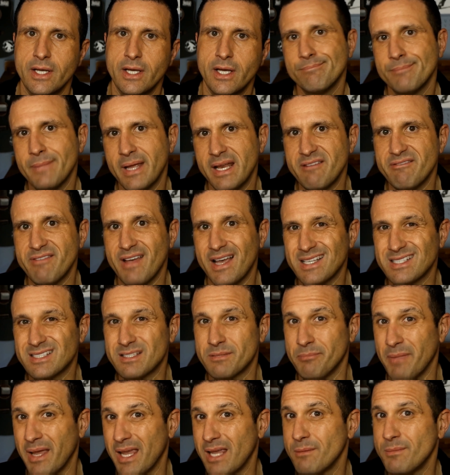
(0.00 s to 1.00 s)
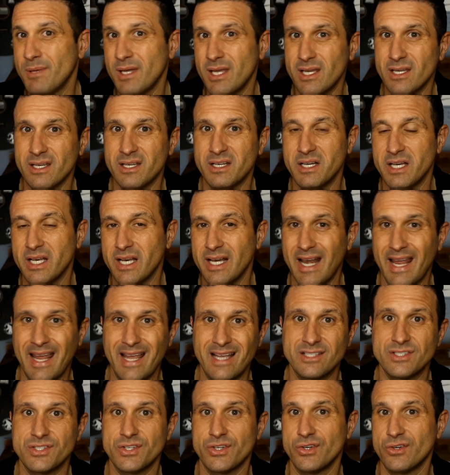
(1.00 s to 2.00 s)
Invest maybe in
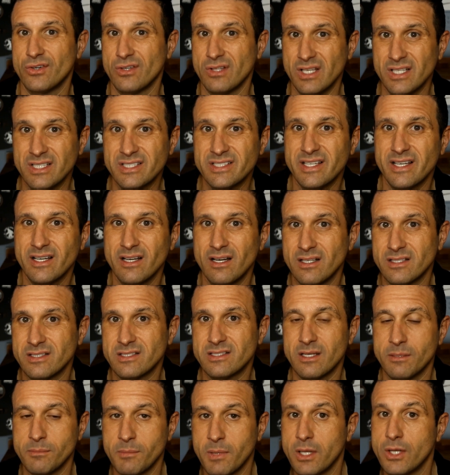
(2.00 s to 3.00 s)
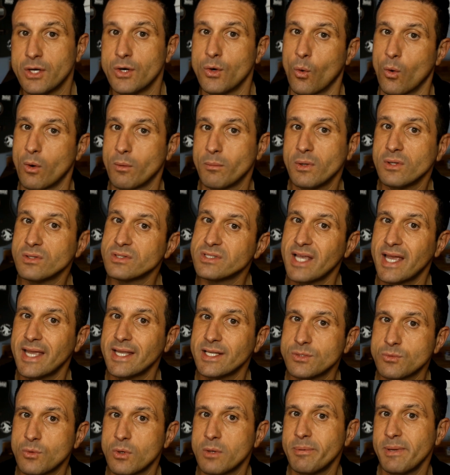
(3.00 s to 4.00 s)
enhancing your listing on some of the normal
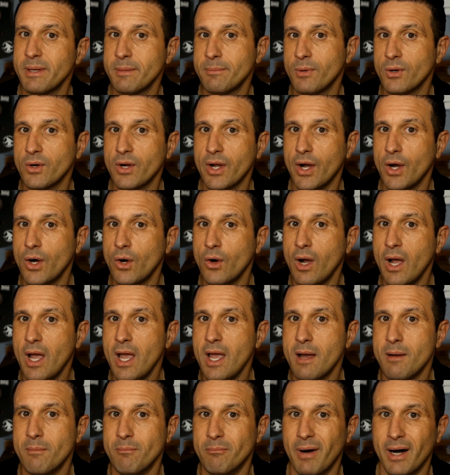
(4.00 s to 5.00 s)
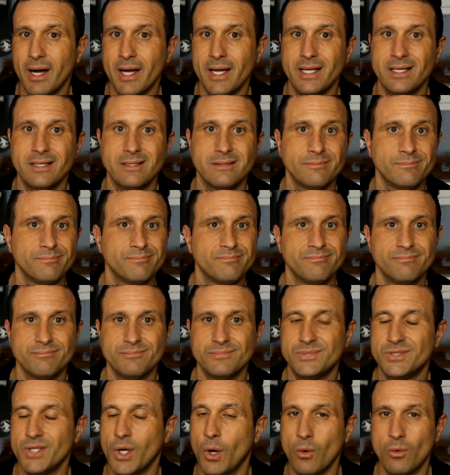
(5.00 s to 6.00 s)
sites where people go, but
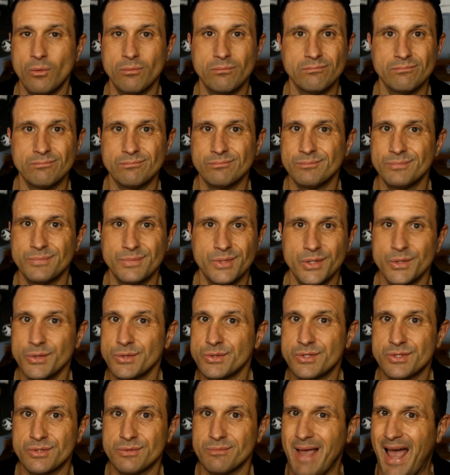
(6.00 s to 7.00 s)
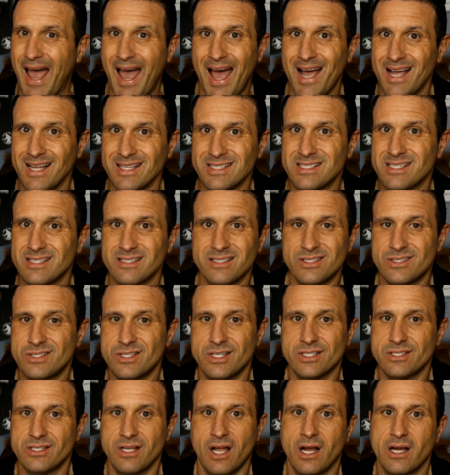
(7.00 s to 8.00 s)
don't use ads. It's
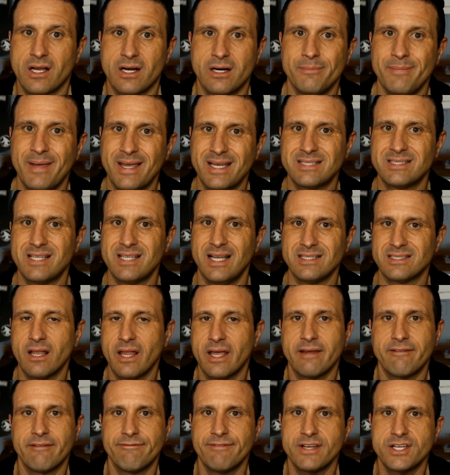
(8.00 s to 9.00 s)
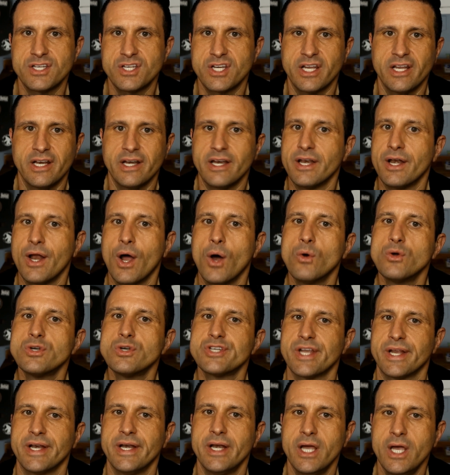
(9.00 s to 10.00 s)
just not going to make sense. Like fishing in an
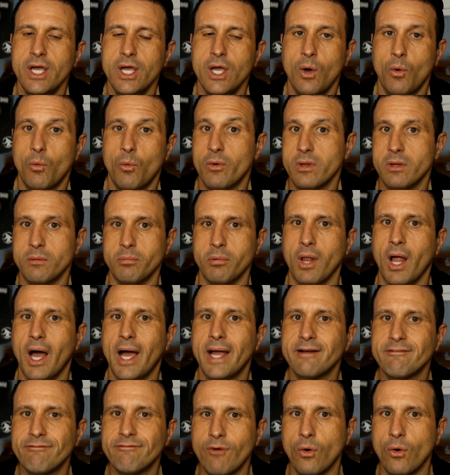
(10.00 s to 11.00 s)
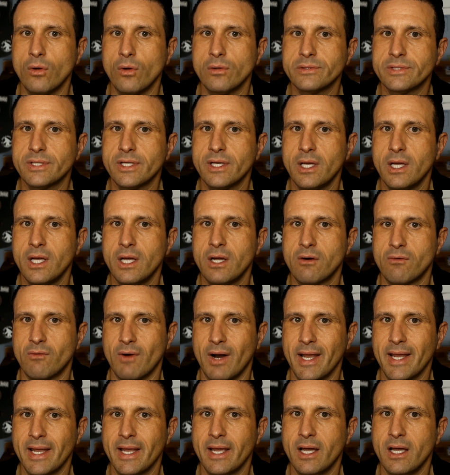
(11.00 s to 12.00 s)
ocean with a blindfold,
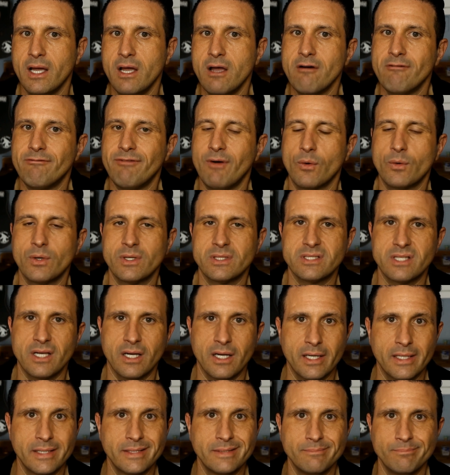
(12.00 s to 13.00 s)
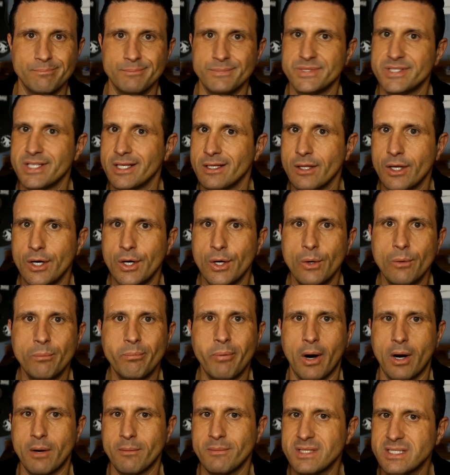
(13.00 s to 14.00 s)
right? Focus on Zillow,
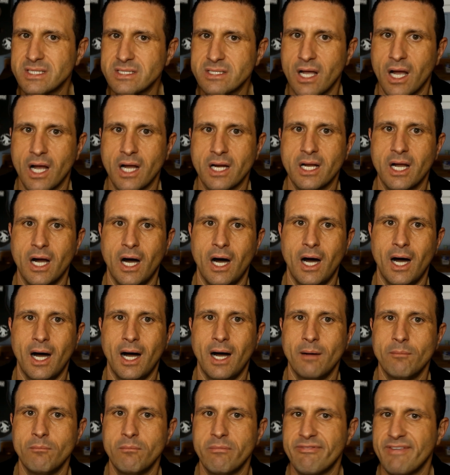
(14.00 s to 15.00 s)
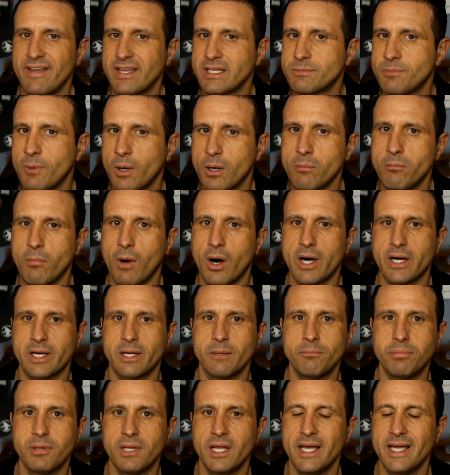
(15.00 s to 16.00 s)
apartments.com, Facebook
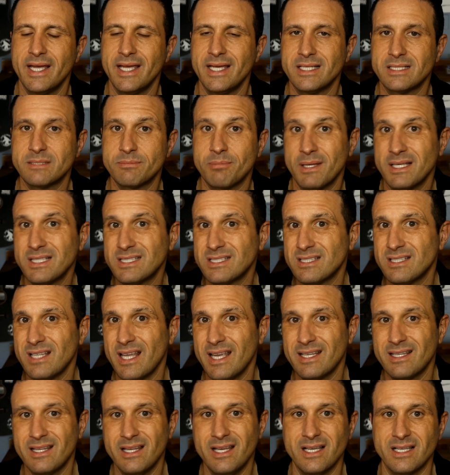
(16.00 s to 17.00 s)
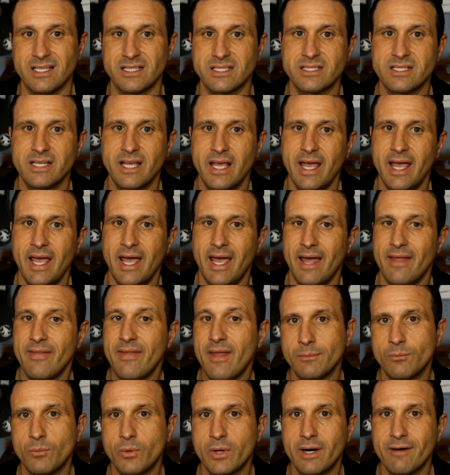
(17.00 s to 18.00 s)
Marketplace, places like this. And
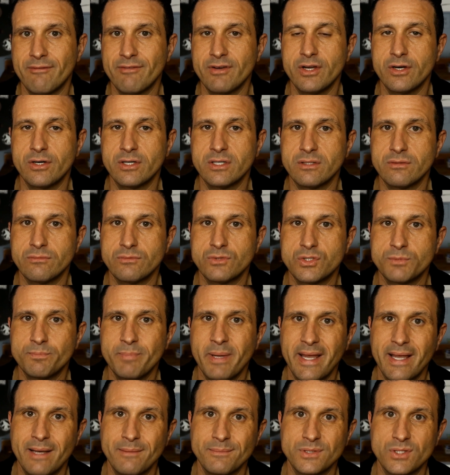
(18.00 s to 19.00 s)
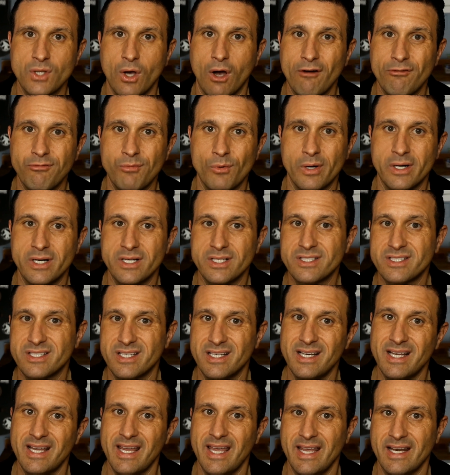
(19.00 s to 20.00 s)
then whatever your PM software is
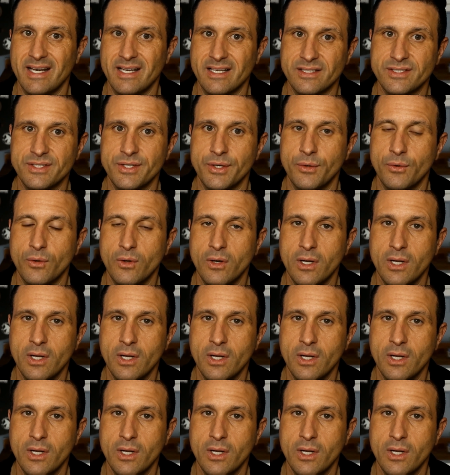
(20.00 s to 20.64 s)
syndicating to.